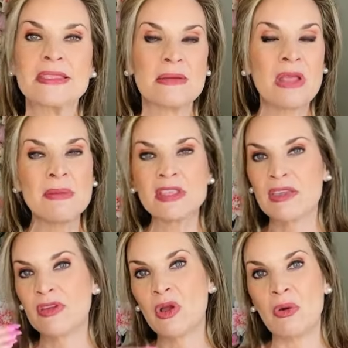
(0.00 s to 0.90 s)
Sometimes
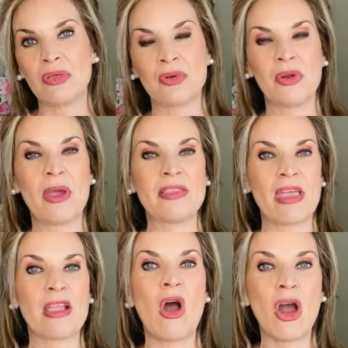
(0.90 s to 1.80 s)
I'll even go through and
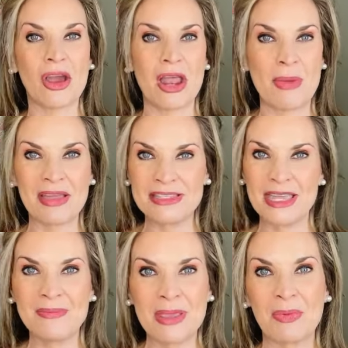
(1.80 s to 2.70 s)
like heart about
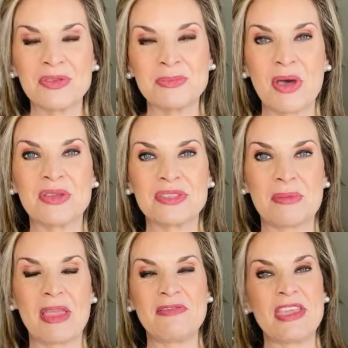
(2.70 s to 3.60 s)
10 people's posts
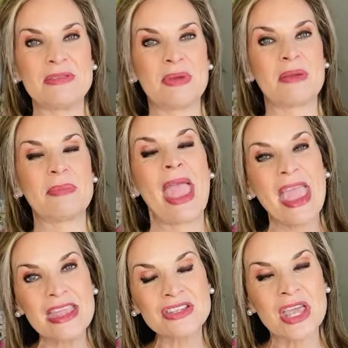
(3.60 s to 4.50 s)
on my Facebook
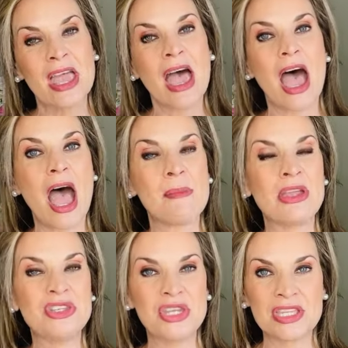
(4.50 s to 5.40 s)
page um,
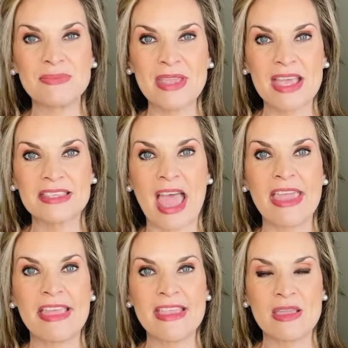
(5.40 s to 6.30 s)
just because
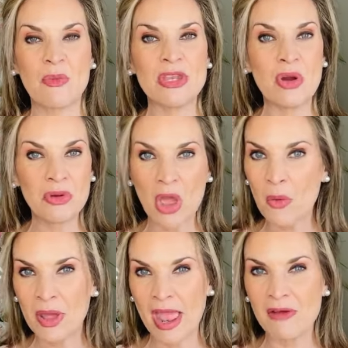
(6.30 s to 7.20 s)
I think that we don't know
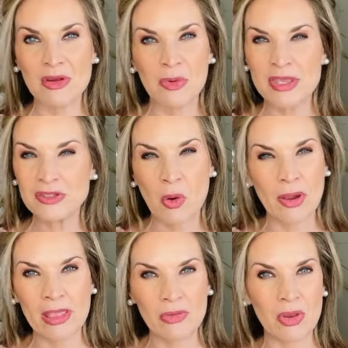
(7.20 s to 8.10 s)
what everyone is
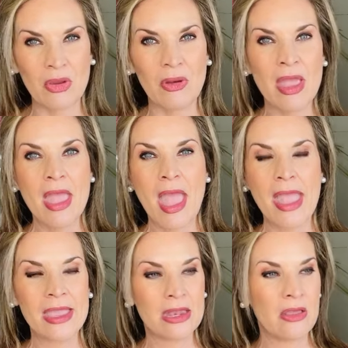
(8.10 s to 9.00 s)
going through
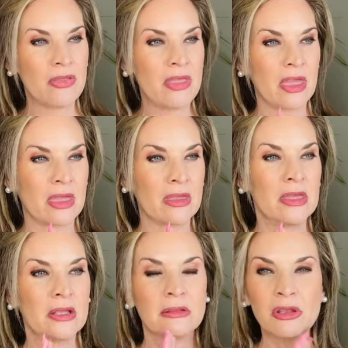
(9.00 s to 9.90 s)
and the
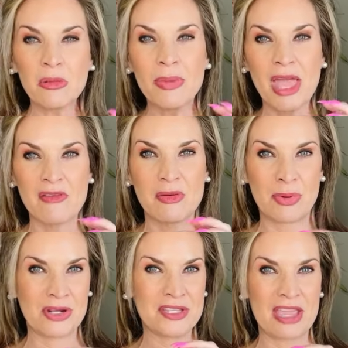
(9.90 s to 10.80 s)
little bit of a
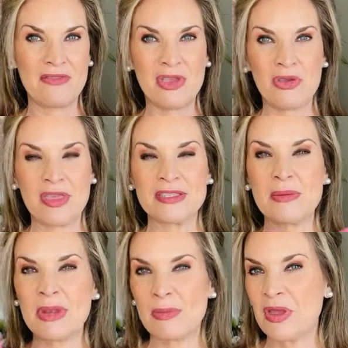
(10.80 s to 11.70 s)
bird's eye view that
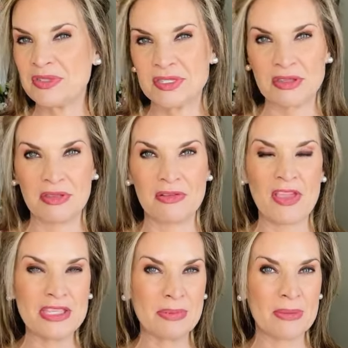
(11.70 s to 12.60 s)
somebody posts on their
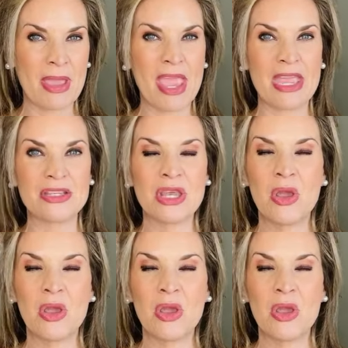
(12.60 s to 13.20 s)
Facebook page